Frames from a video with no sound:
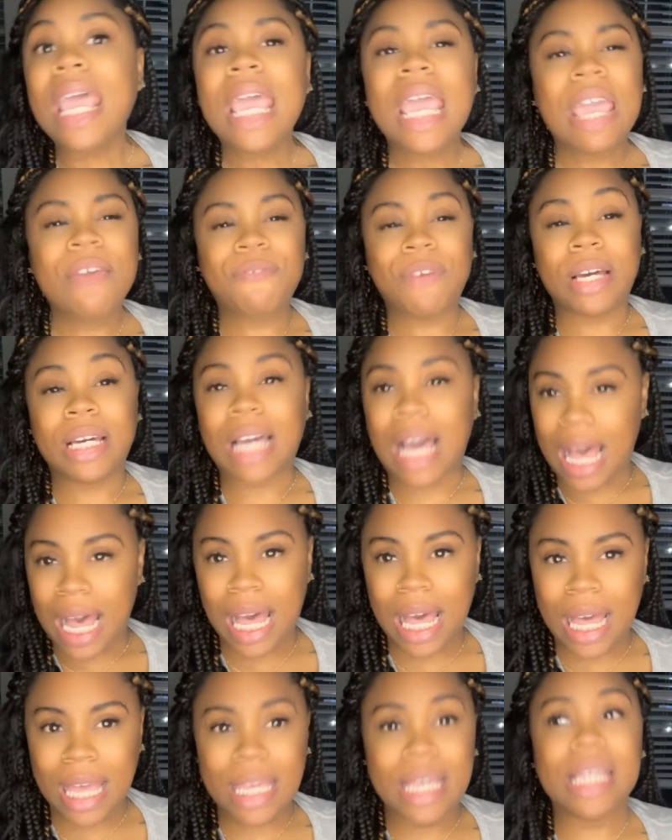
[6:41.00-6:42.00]
If a
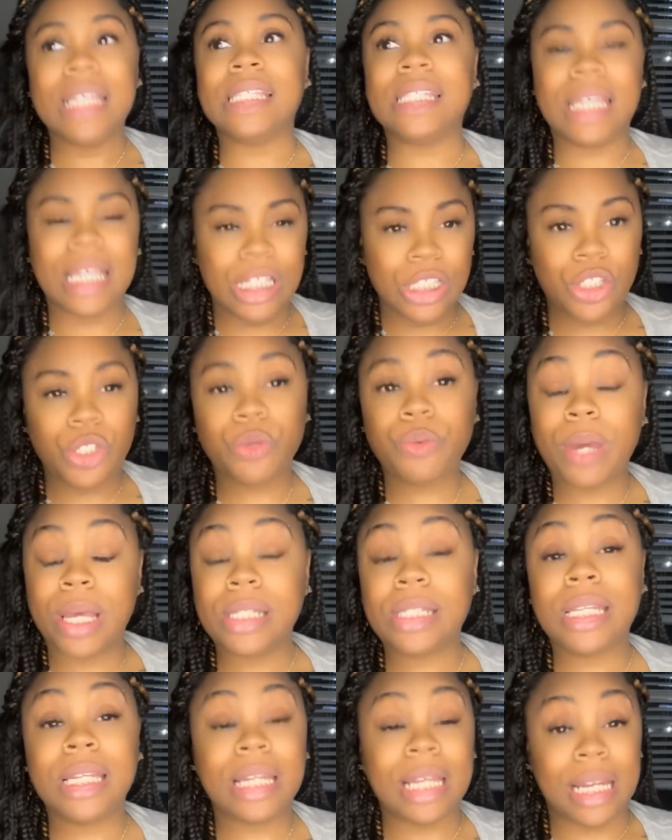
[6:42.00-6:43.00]
guy is
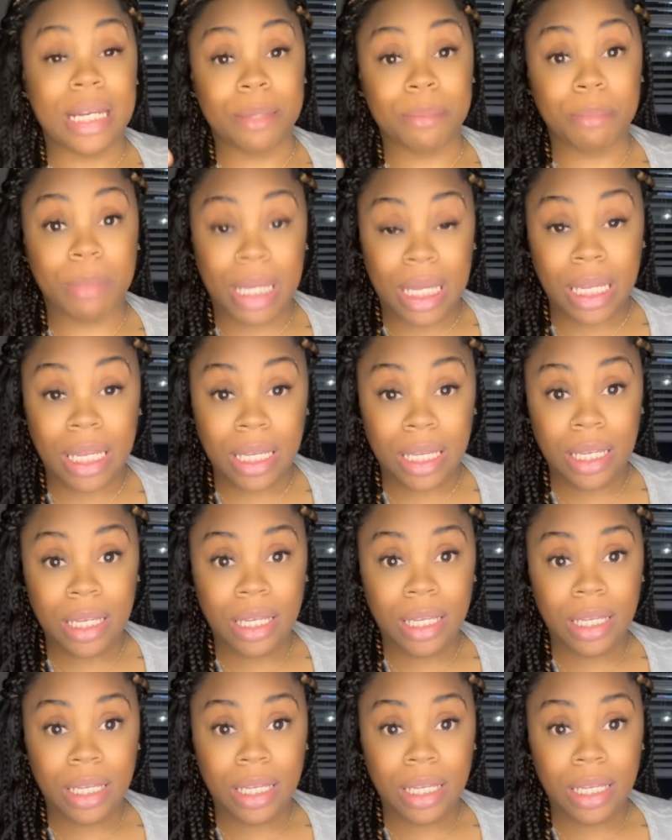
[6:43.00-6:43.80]
interested in me,